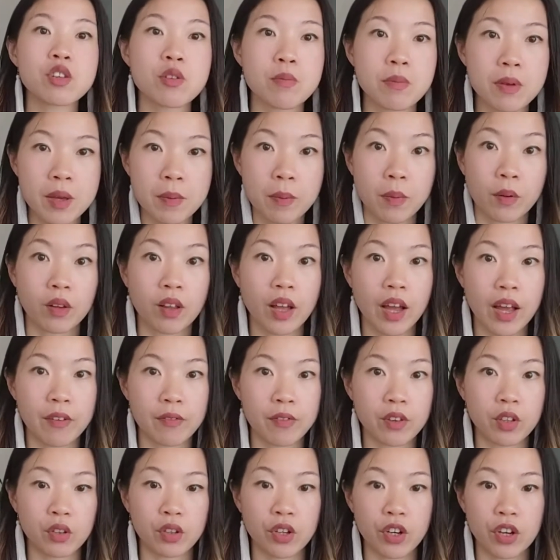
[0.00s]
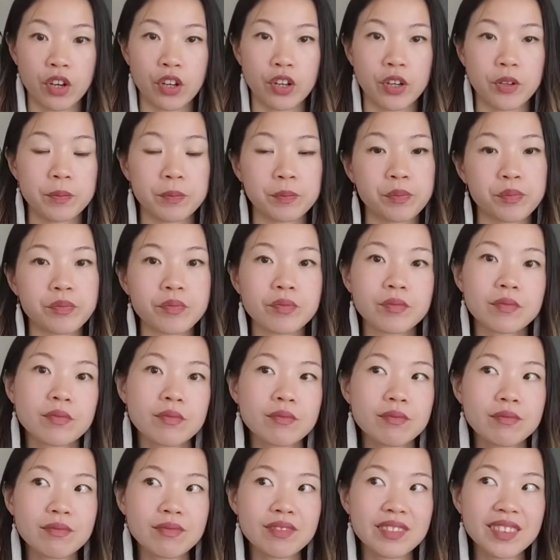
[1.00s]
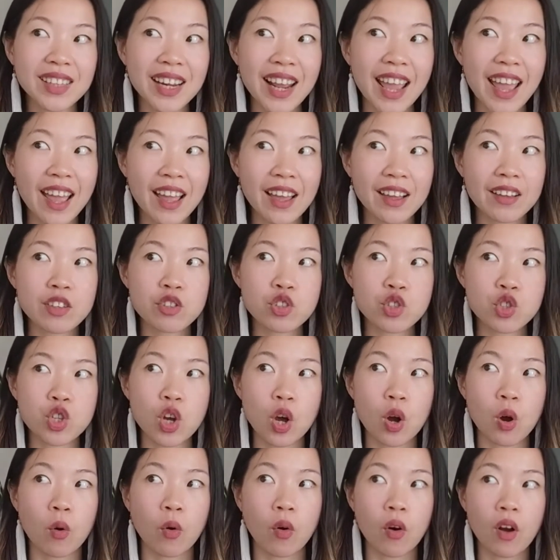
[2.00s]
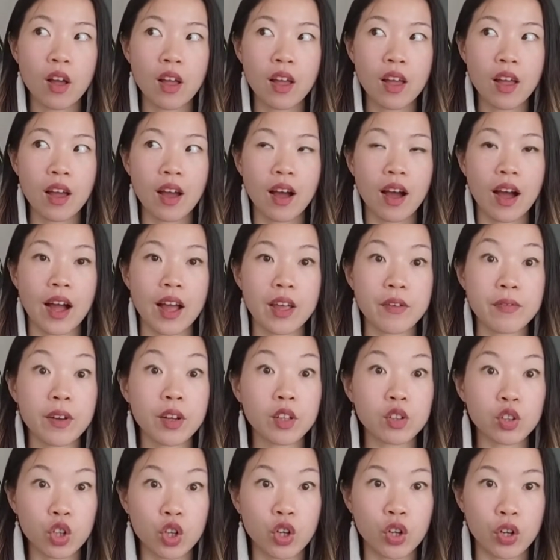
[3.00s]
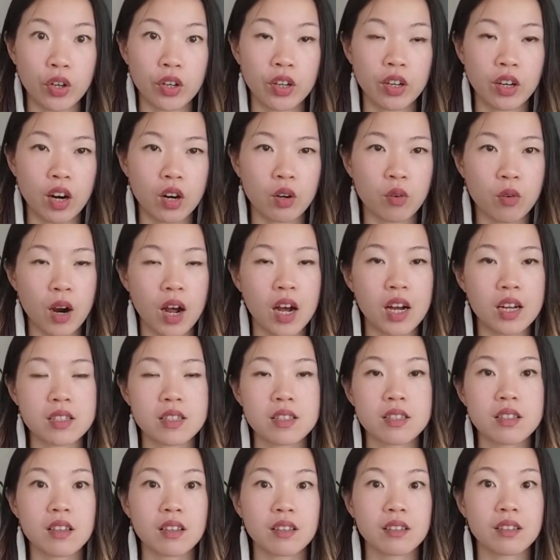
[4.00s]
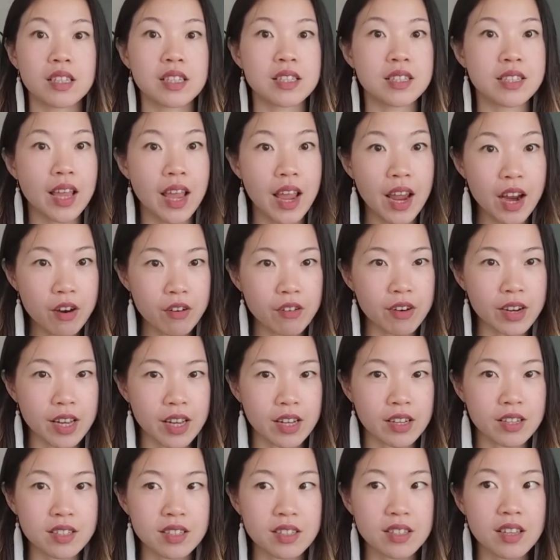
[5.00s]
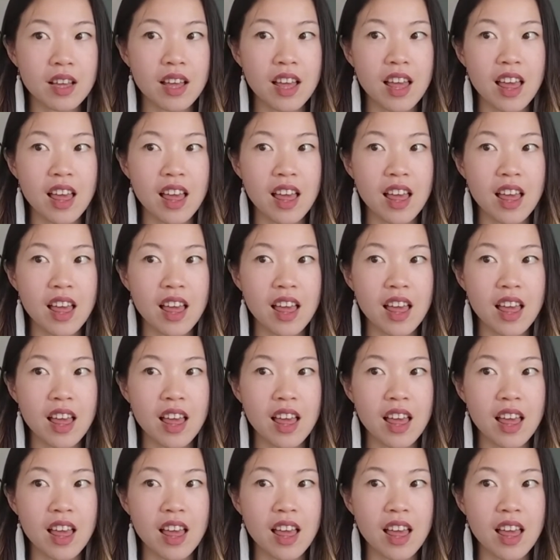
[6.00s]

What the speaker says: to people, I feel good. And so I felt good across these areas